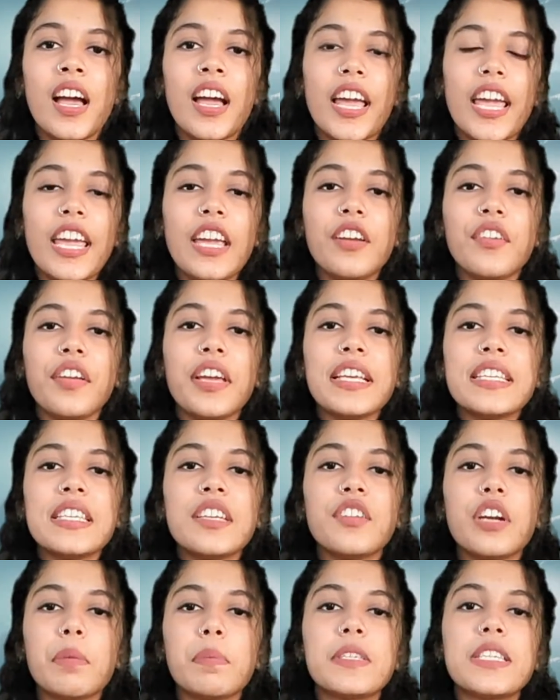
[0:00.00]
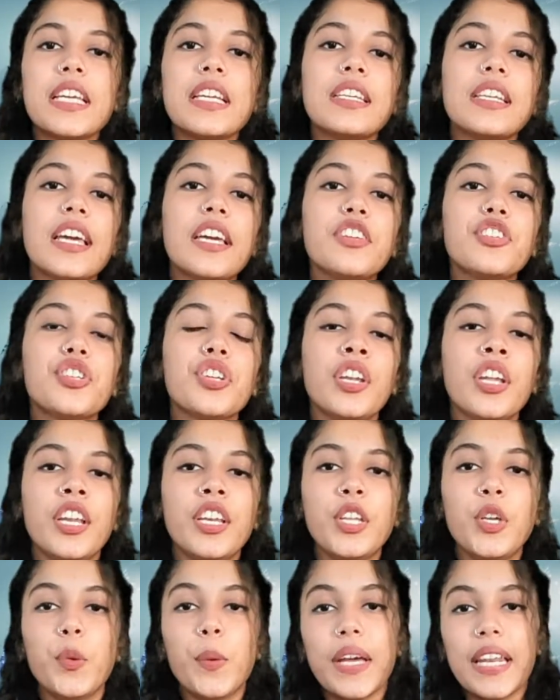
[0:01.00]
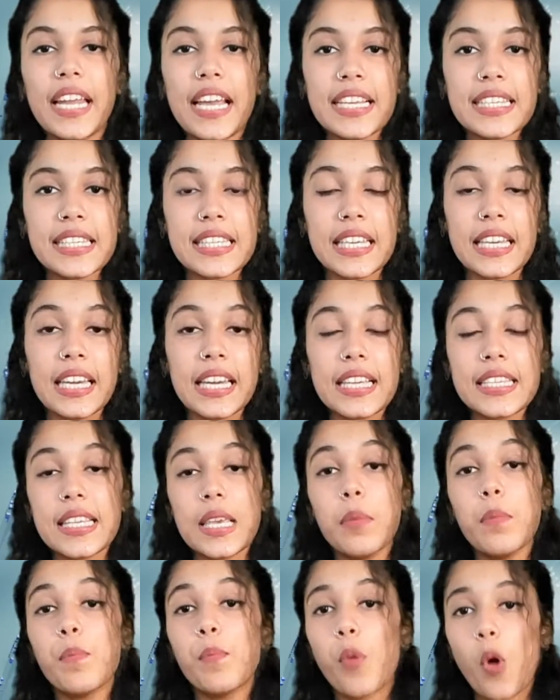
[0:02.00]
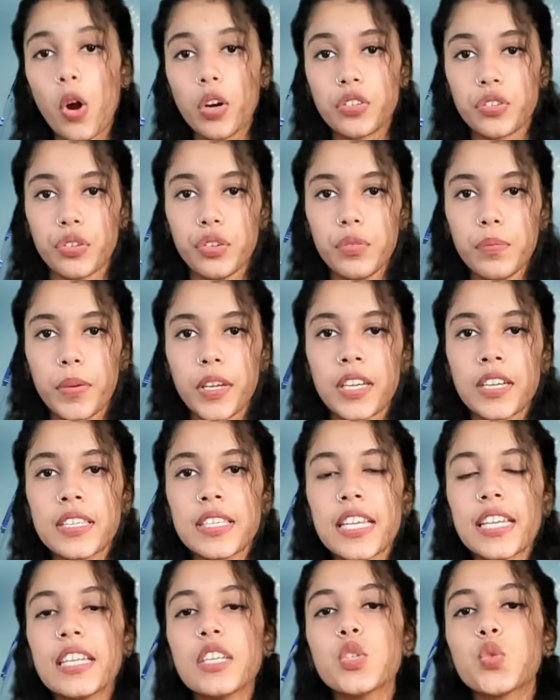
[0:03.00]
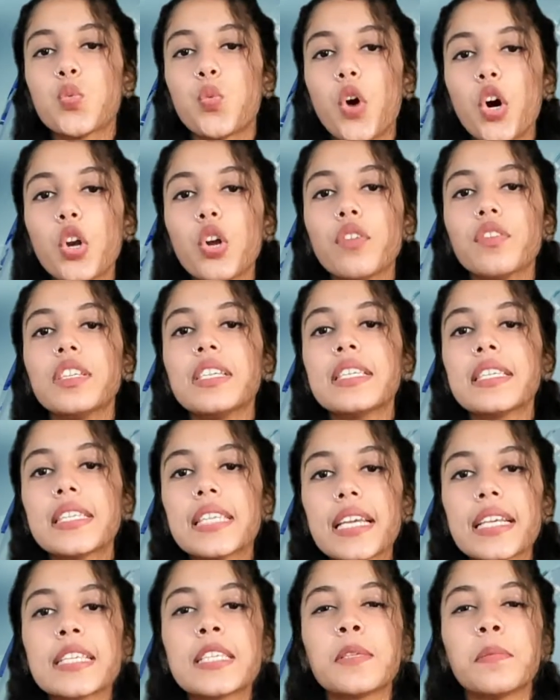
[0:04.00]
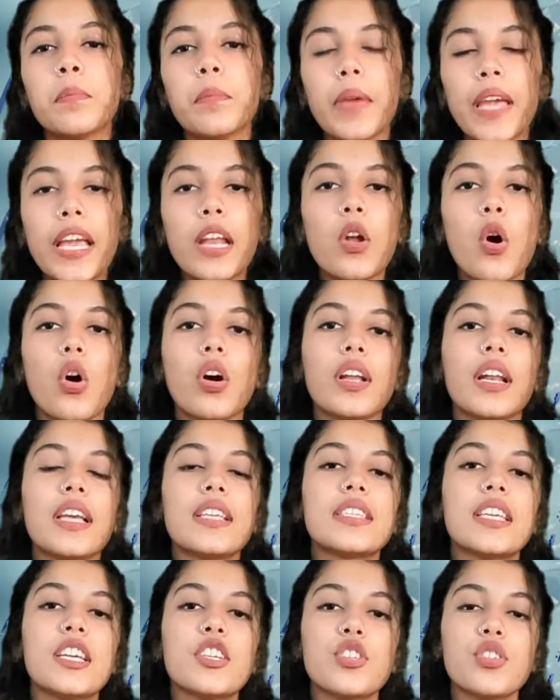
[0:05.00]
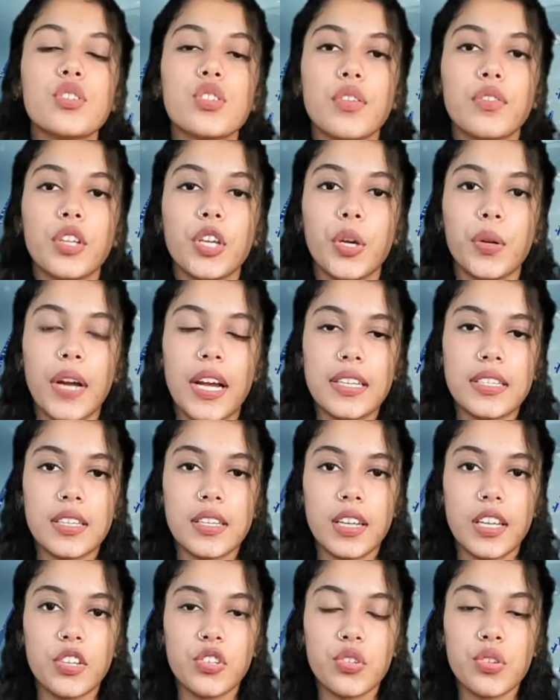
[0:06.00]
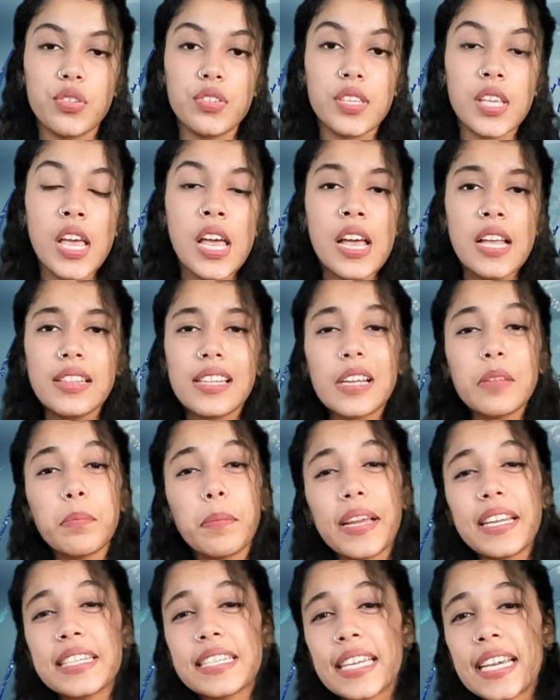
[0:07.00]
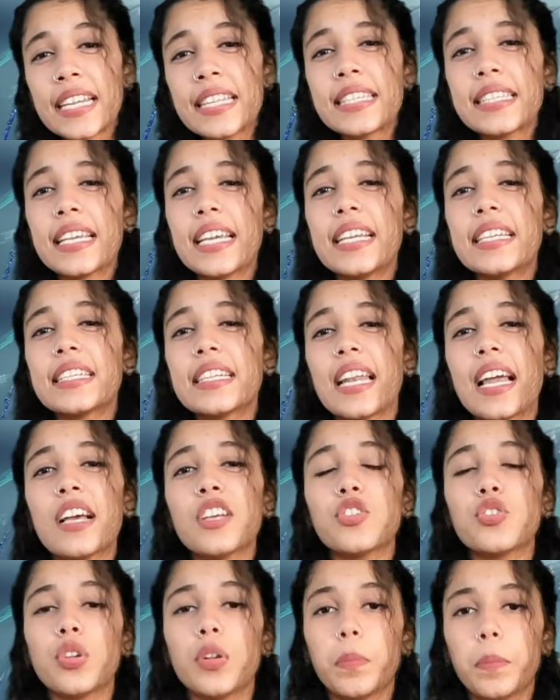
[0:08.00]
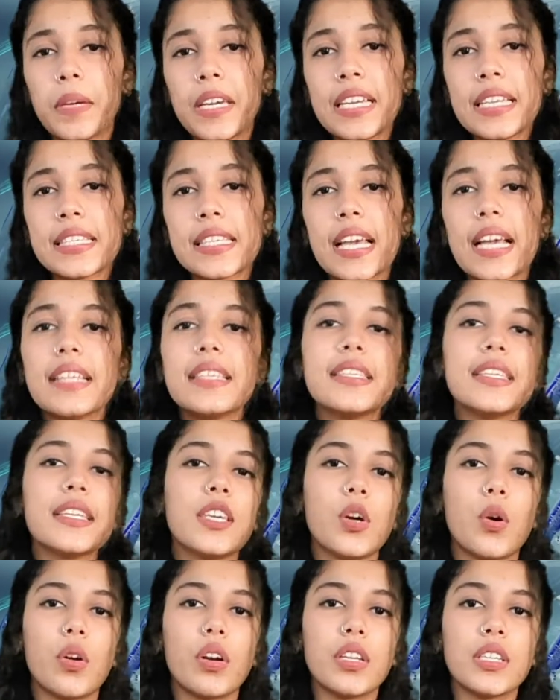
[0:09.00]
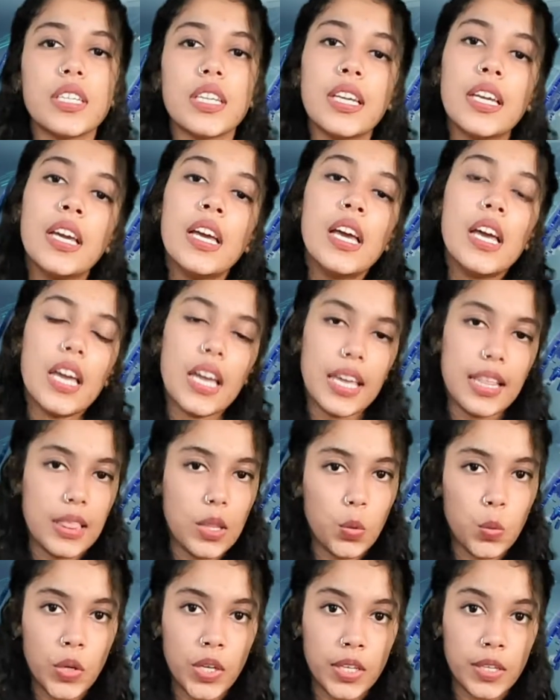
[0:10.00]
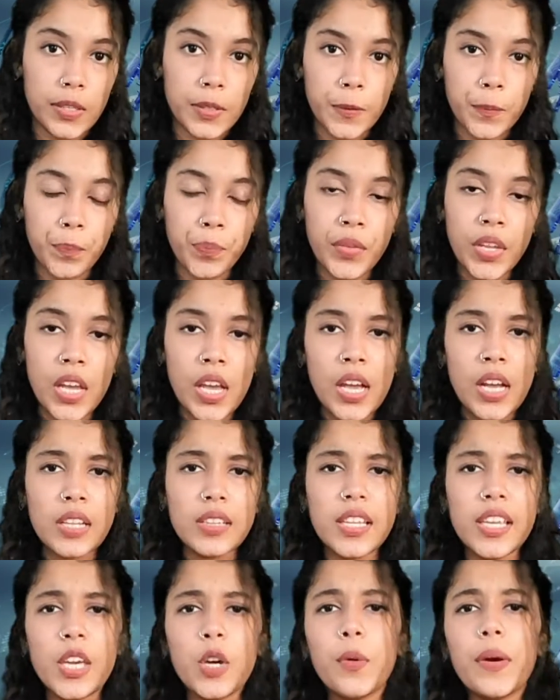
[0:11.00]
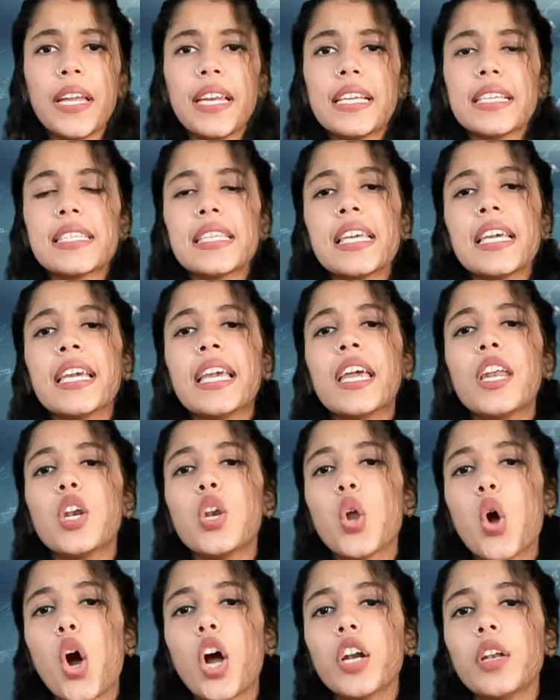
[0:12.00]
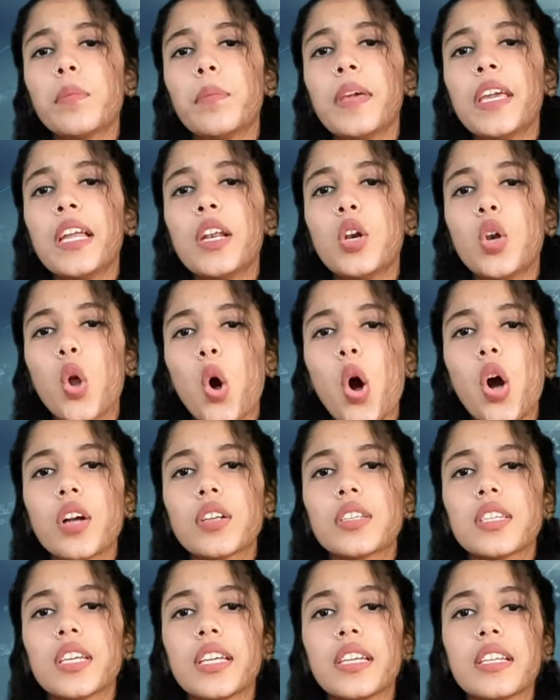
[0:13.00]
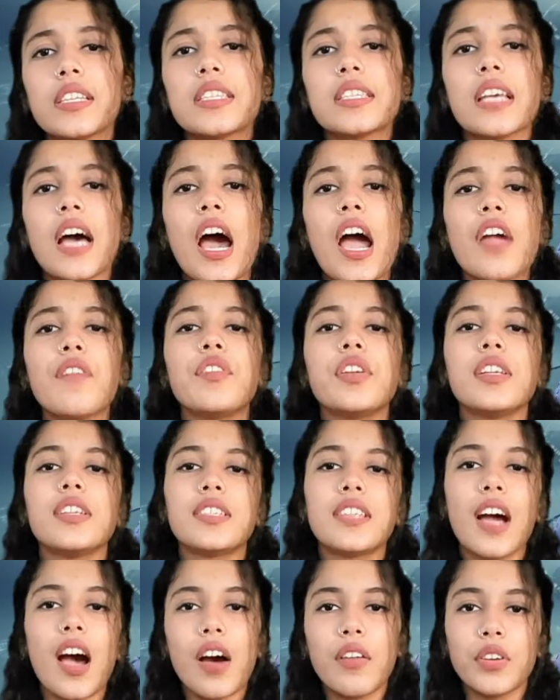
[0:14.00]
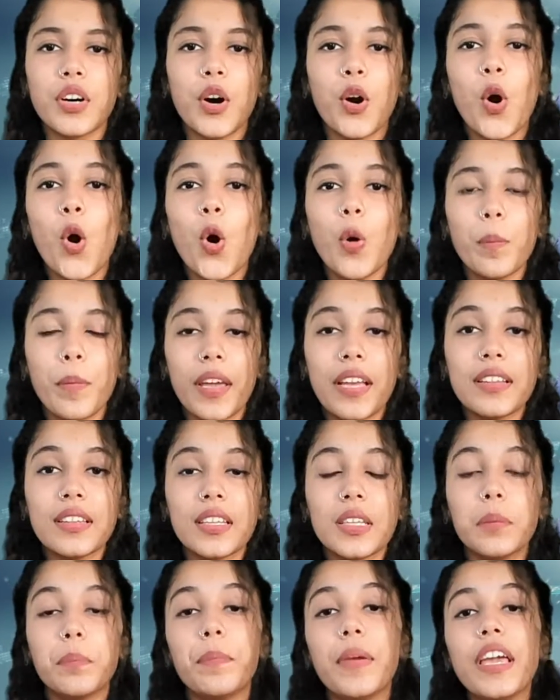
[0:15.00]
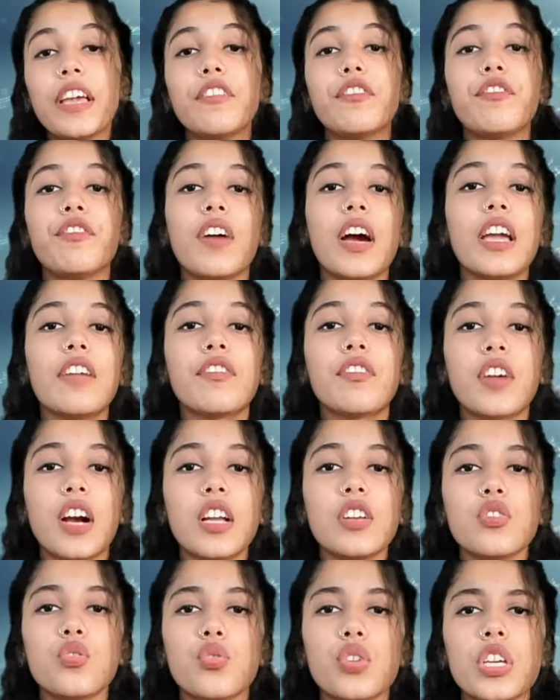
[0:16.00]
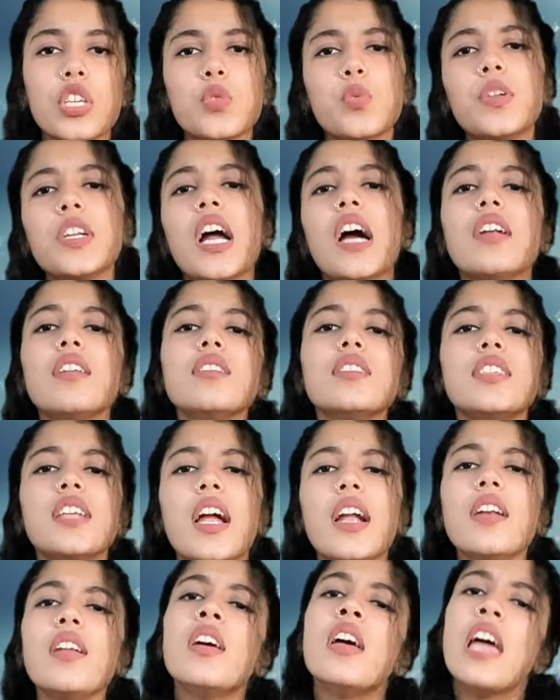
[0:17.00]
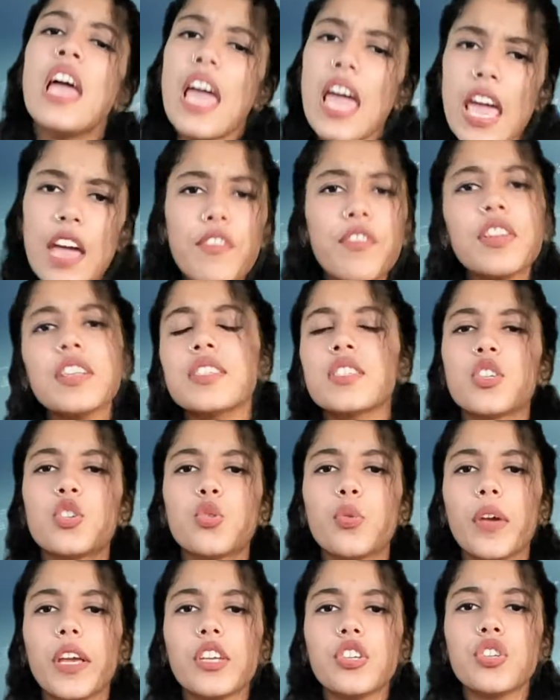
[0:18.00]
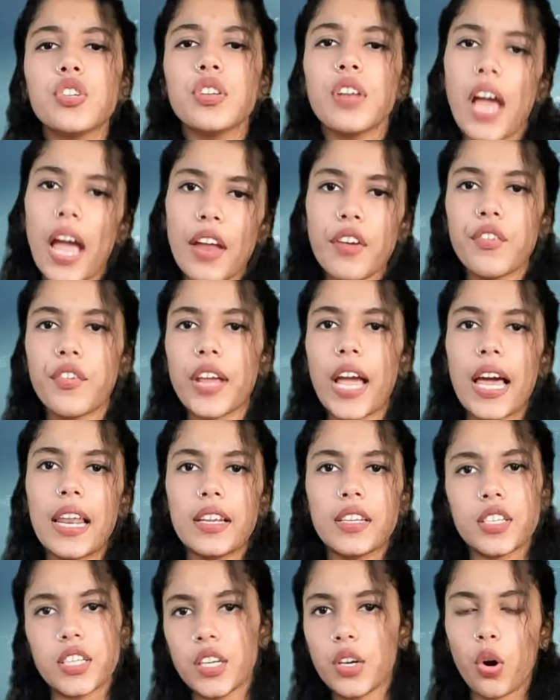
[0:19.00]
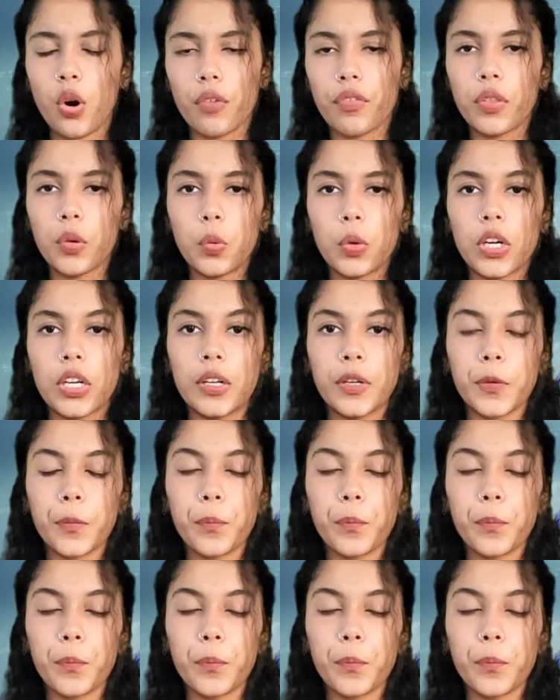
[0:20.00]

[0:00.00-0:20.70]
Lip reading: Increasing representation in UNSC is important because it is one of the 6 main organizations of the United Nations that maintains the international peace and security in the world. The UNSC cannot be locked in its ivory tower hoping that the big 5 countries would understand every situation and reality of the world.